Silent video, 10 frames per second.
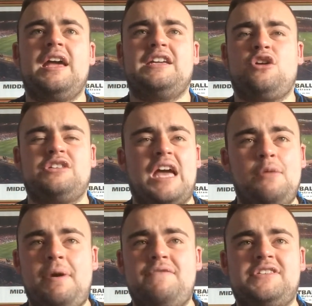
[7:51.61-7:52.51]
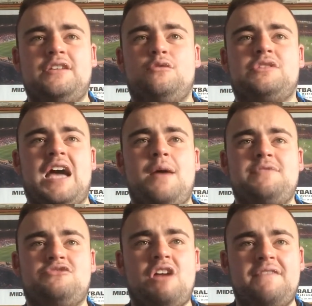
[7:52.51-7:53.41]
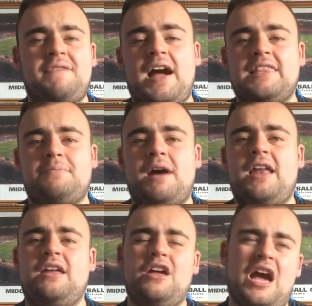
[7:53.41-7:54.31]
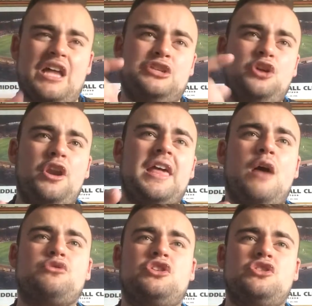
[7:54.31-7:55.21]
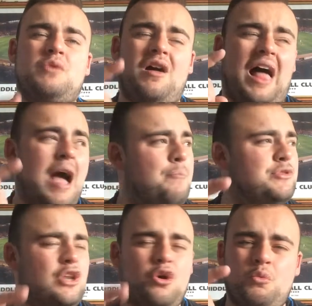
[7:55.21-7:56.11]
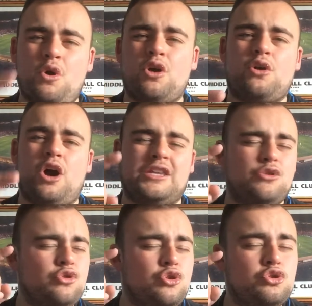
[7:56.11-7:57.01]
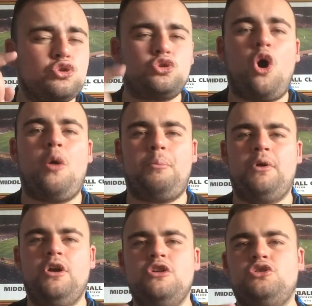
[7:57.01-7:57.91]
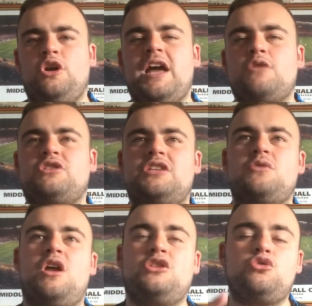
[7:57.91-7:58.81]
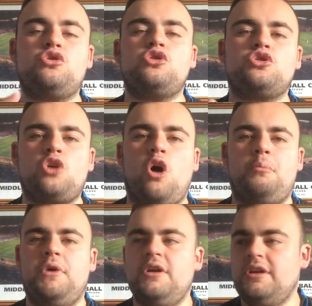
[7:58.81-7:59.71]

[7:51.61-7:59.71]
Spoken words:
He got his head up every single time. He's trying to find a man. And Johnny Howson as well. Absolute workout. He doesn't stop. Johnny Howson, that's what I mean. He doesn't stop.